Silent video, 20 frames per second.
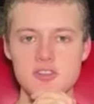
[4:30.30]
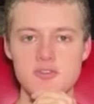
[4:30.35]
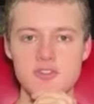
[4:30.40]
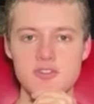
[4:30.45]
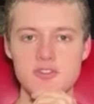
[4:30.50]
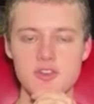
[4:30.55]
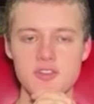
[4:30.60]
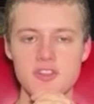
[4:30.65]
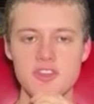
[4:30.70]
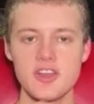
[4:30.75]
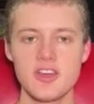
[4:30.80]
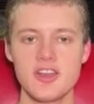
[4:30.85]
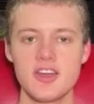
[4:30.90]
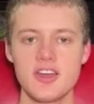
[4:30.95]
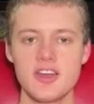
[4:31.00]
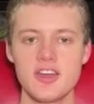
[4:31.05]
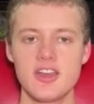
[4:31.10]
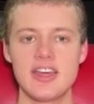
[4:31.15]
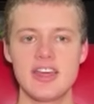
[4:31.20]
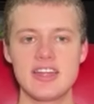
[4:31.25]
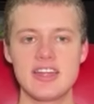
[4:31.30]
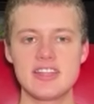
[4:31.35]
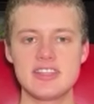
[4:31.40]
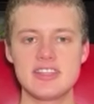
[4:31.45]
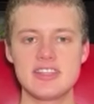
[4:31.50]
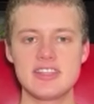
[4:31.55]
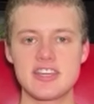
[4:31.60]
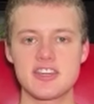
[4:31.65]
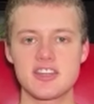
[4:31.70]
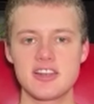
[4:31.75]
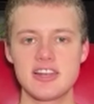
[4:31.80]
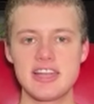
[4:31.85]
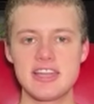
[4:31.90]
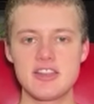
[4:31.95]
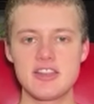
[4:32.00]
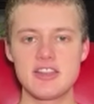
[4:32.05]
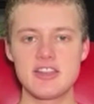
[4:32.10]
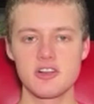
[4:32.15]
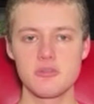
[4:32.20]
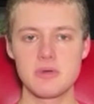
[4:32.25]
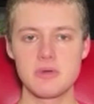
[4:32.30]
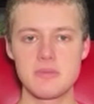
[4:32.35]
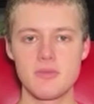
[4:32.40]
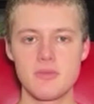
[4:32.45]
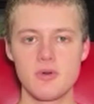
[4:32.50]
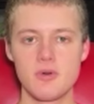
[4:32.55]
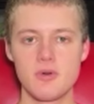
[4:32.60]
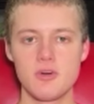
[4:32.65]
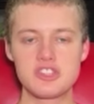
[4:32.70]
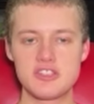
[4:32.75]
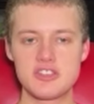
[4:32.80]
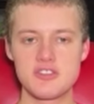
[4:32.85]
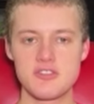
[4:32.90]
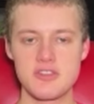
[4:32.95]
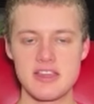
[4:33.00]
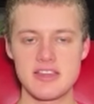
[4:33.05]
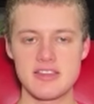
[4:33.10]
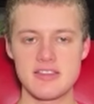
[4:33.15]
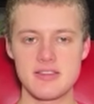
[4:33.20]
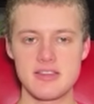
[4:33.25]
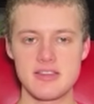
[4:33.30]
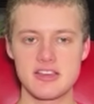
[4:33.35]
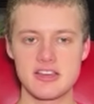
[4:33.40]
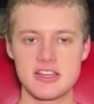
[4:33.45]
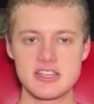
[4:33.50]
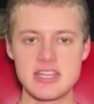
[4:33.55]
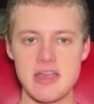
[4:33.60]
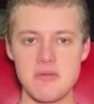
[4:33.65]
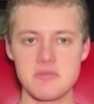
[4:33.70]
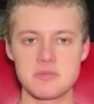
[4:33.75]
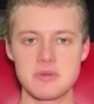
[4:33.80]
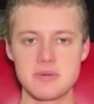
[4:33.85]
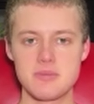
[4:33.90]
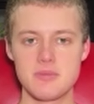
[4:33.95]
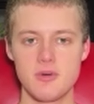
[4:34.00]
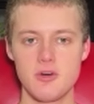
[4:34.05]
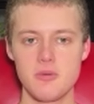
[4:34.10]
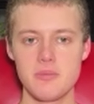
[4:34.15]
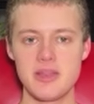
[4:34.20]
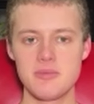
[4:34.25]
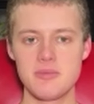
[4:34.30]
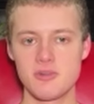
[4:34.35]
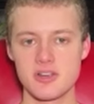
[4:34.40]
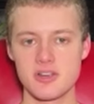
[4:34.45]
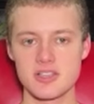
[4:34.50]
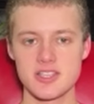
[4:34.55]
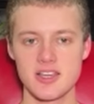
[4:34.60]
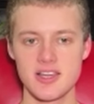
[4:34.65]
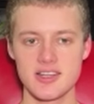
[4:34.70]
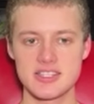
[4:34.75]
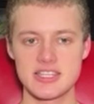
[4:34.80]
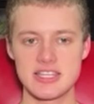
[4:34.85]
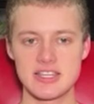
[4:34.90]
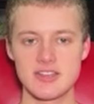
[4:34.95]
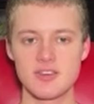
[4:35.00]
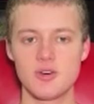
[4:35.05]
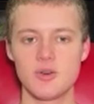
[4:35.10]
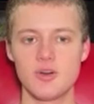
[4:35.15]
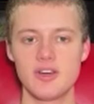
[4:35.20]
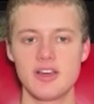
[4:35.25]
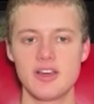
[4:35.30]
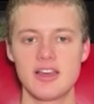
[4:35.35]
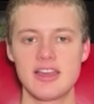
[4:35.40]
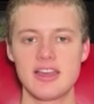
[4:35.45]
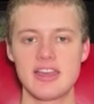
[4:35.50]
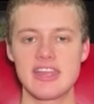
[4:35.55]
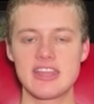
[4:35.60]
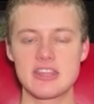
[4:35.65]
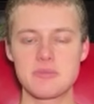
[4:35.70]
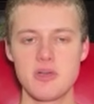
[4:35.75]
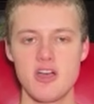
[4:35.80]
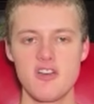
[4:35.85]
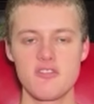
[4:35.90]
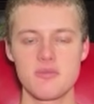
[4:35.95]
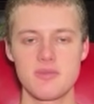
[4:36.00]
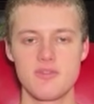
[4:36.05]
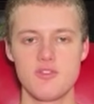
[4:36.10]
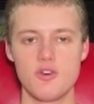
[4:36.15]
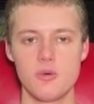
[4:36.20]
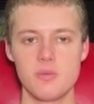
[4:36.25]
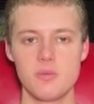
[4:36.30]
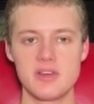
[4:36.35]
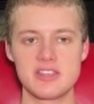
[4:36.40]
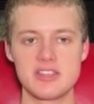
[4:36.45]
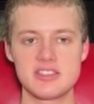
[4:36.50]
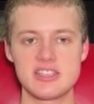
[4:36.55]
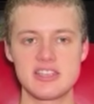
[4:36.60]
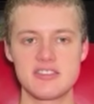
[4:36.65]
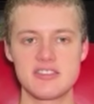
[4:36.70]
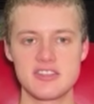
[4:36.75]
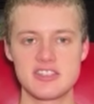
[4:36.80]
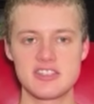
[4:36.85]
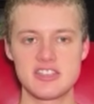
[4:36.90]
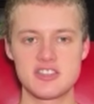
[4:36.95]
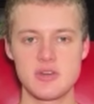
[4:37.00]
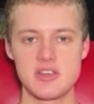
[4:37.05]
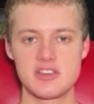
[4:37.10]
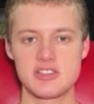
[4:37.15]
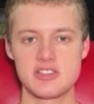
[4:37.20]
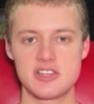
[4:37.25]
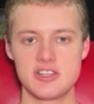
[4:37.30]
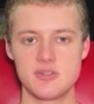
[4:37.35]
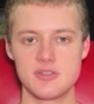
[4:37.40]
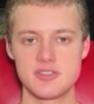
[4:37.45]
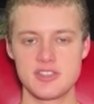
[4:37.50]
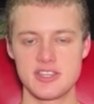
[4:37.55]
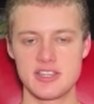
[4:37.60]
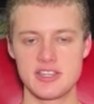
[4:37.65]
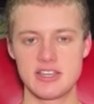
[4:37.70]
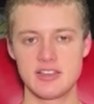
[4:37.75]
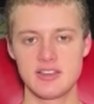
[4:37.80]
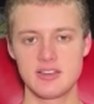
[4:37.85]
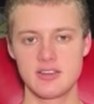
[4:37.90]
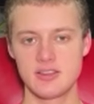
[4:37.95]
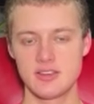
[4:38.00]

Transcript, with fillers: feel that Jake could have laid on a little bit more? Do you feel he could have jabbed a bit more, made it more exciting, or he had the perfect performance in the situation he was in?